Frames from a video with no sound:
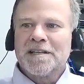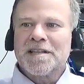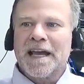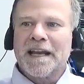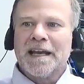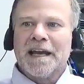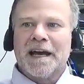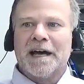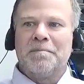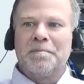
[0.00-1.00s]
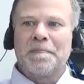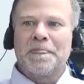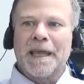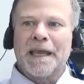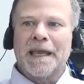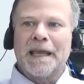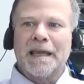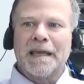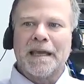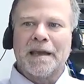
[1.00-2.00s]
that
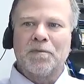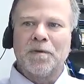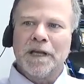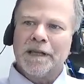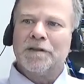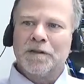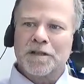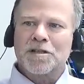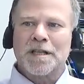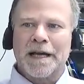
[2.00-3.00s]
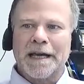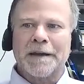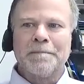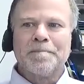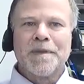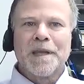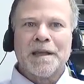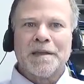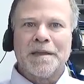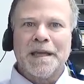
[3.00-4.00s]
it really looks like
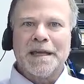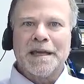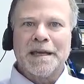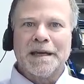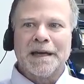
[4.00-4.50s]
the